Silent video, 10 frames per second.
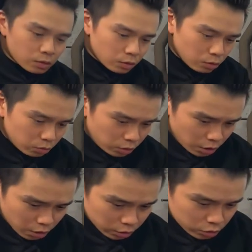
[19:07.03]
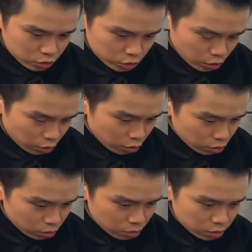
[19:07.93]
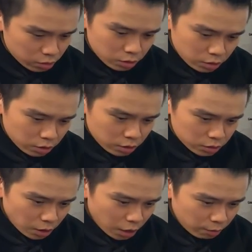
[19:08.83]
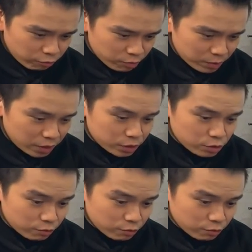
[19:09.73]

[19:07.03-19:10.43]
Okay, so time for me to